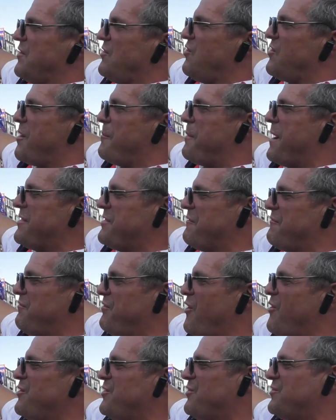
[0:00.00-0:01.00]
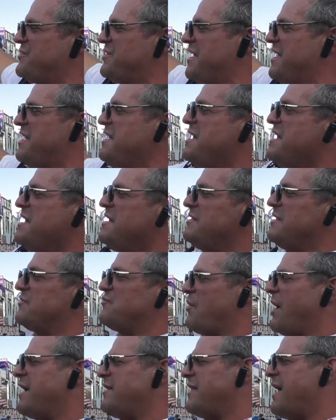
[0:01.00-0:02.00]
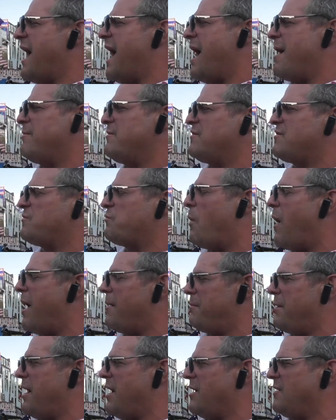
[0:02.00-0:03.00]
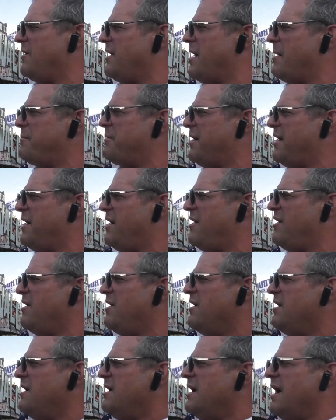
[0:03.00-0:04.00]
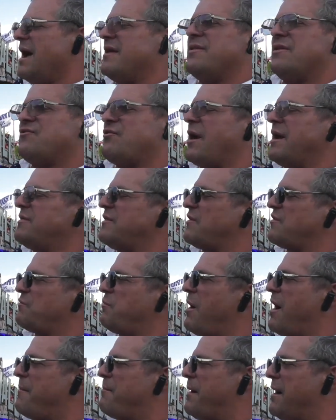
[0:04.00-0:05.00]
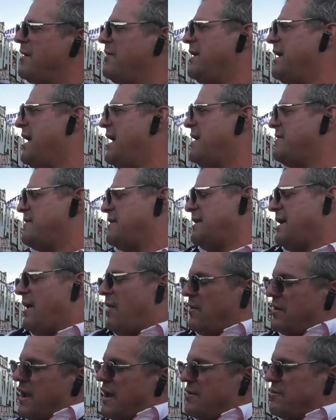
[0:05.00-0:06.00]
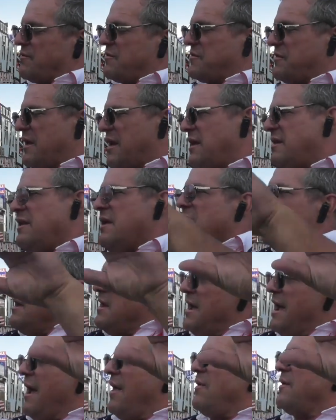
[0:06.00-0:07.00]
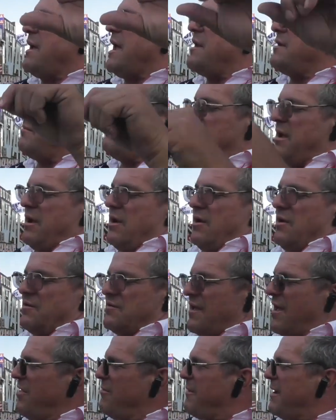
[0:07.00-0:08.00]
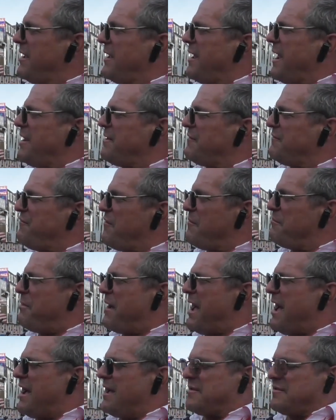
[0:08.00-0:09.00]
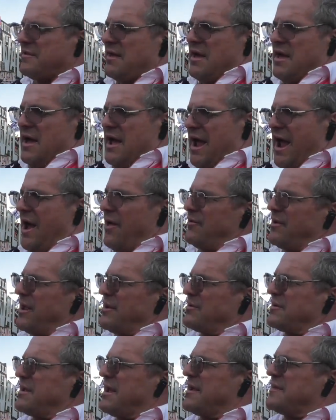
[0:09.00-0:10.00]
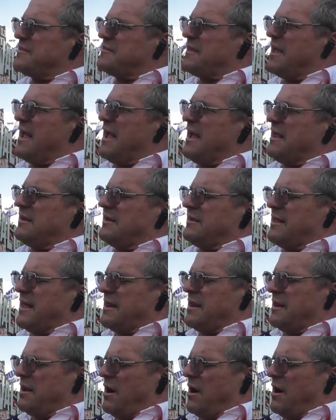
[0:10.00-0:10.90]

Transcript: you look up on the float, you see the Drain the Hot Swamp Harley up there. And the Drain the Swamp Harley has an alligator seat, alligator mirrors, alligator foot pegs, alligator kickstand, and then it